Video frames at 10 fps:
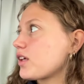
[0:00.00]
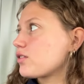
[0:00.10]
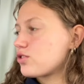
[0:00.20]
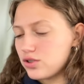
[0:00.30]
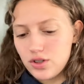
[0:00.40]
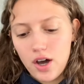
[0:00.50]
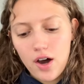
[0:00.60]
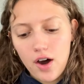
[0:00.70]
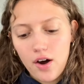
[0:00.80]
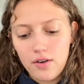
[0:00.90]

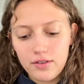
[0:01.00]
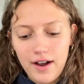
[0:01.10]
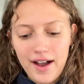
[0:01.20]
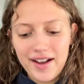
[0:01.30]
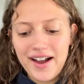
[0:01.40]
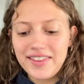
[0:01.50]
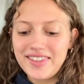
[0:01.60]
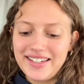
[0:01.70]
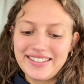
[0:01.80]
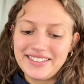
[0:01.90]
So I got
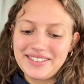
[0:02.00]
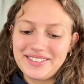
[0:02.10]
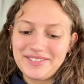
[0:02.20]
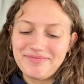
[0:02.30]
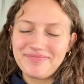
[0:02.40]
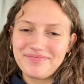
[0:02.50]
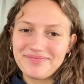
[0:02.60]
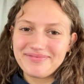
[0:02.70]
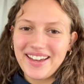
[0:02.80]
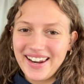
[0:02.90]
this
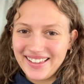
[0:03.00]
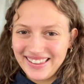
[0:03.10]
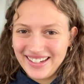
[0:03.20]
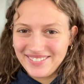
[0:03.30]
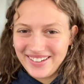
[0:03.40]
and I love